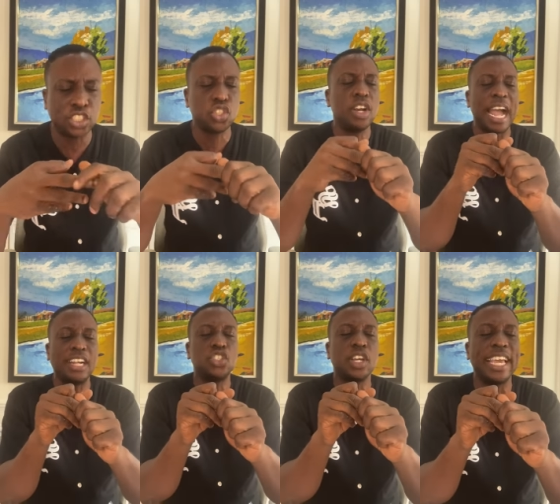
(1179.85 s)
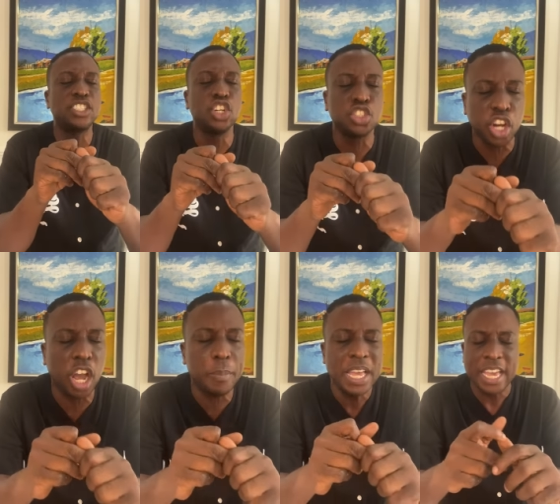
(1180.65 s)
it's so hard to get your
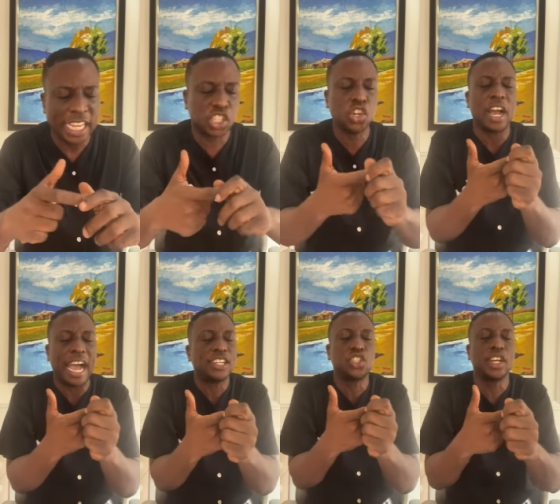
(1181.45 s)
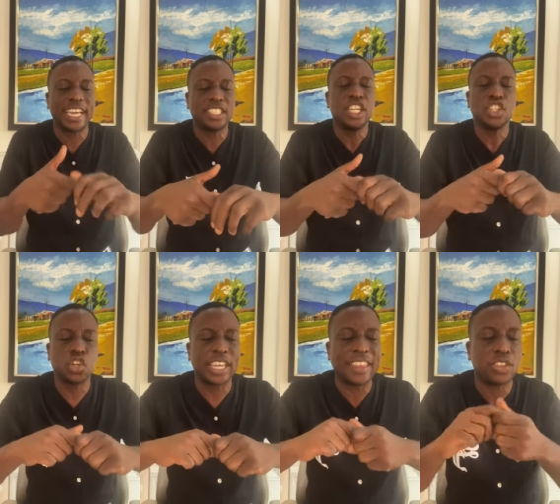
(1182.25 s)
job it's so hard to get
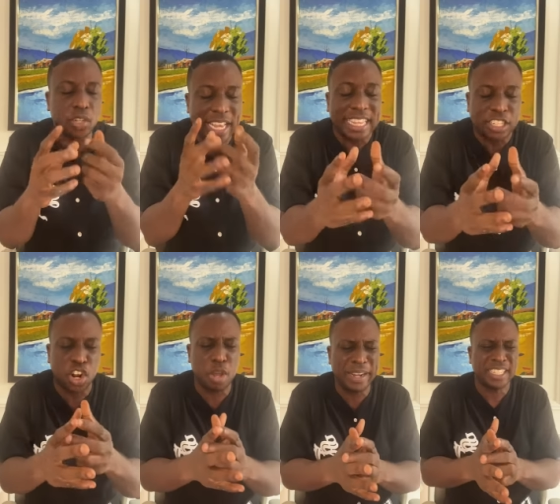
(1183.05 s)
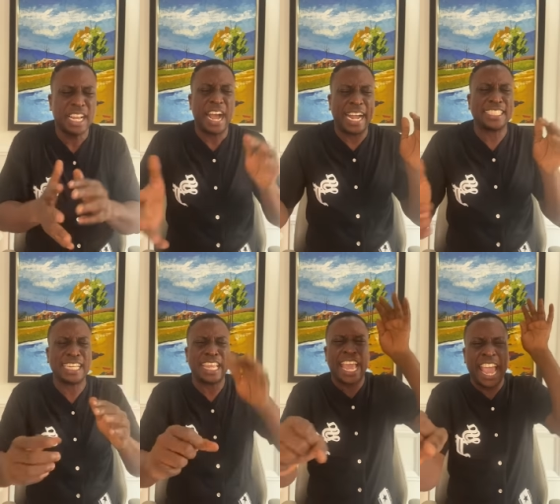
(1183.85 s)
to get to get that document i
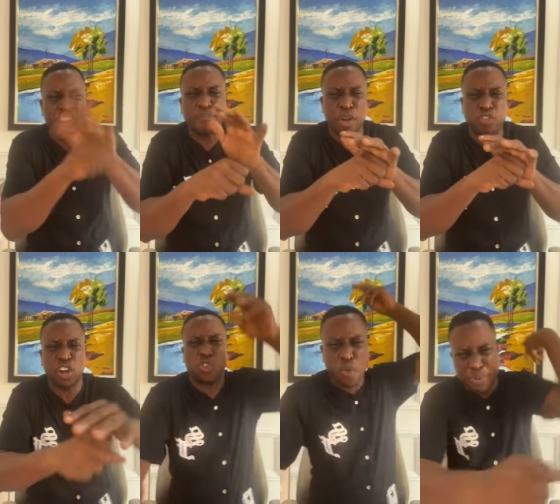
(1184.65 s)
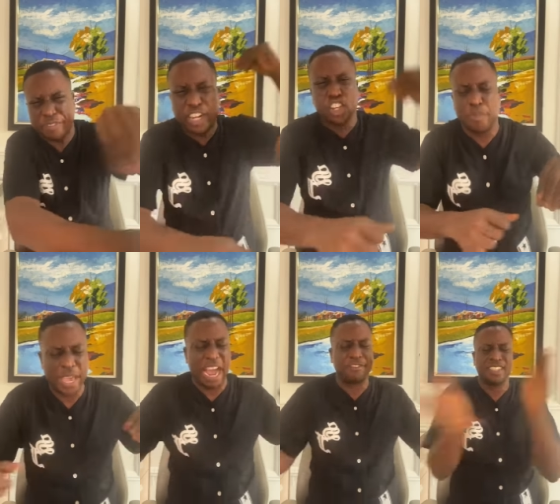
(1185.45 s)
said the help of god will prevail on
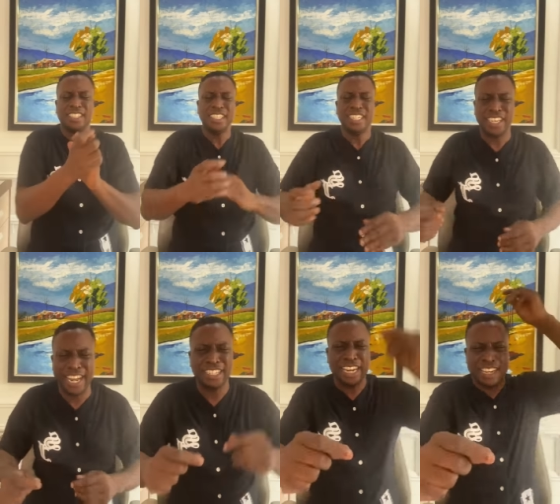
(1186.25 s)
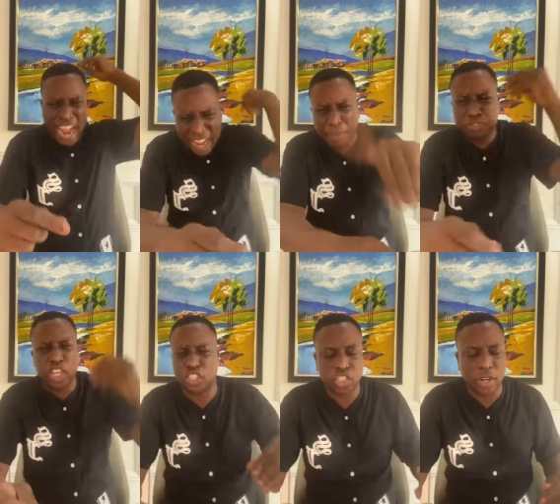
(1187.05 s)
your behalf in the name
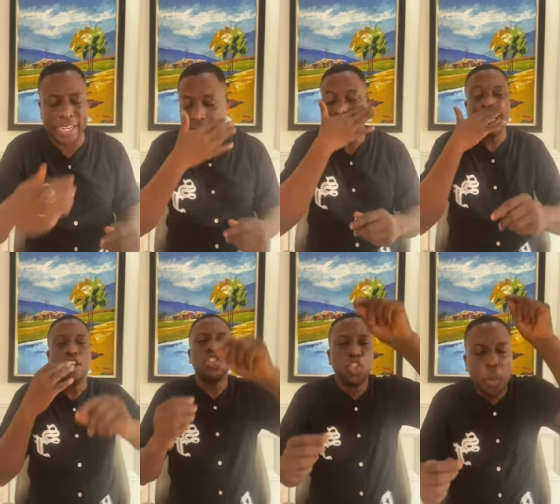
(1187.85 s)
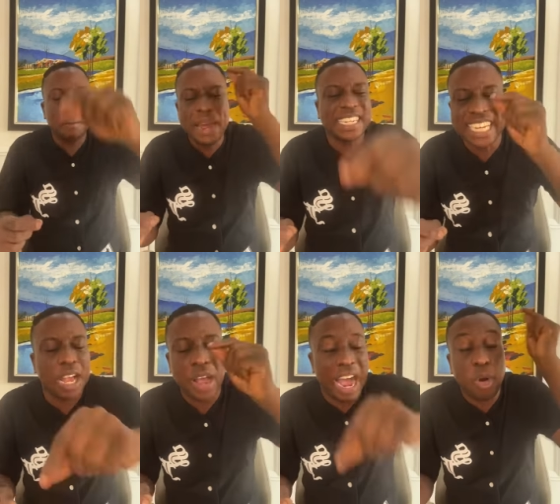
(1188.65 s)
of jesus christ no
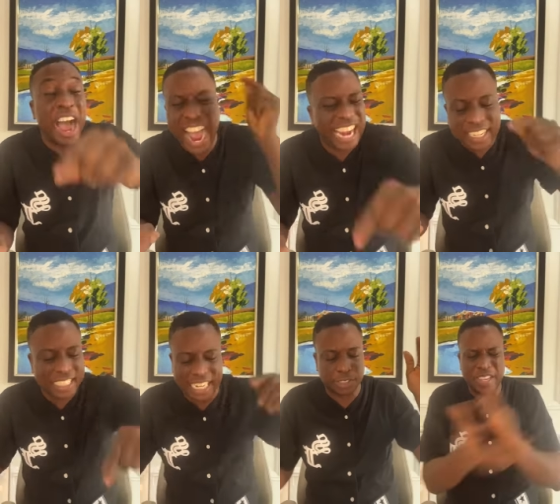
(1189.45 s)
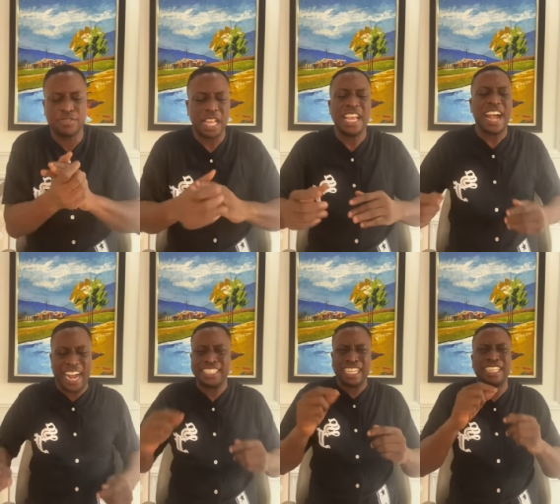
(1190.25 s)
matter how hard it has been
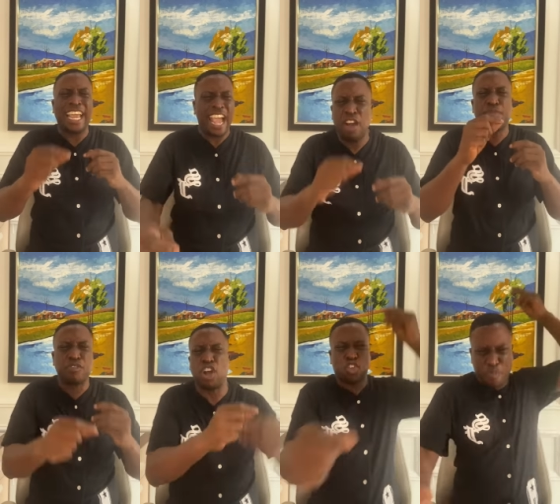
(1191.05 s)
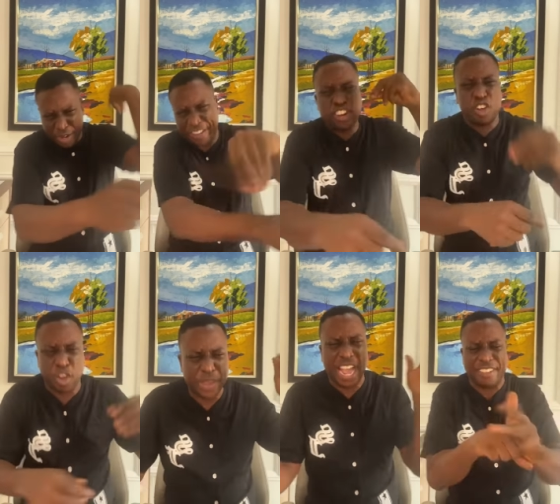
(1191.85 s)
I said the help of God will prevail
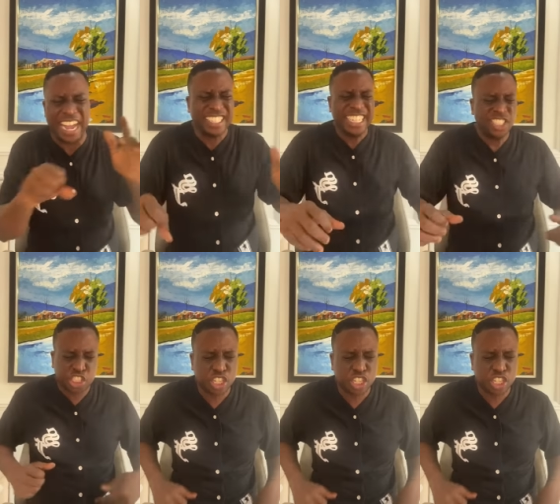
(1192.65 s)
on your behalf. The